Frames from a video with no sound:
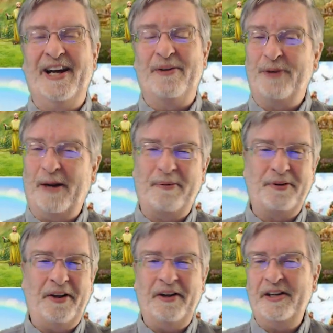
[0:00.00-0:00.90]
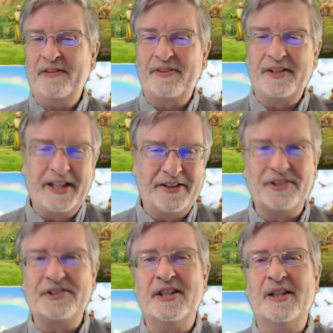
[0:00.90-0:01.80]
representative
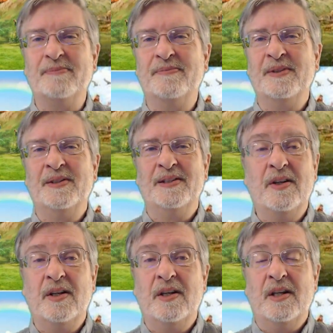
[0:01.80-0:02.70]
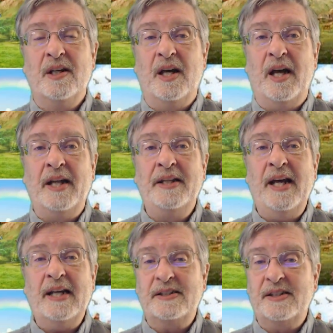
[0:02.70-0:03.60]
leadership. And
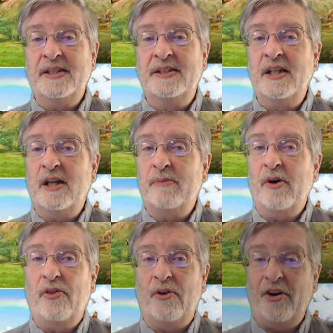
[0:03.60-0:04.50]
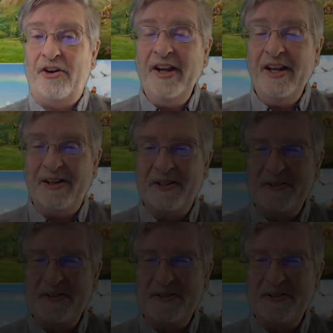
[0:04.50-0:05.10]
next is the number 13.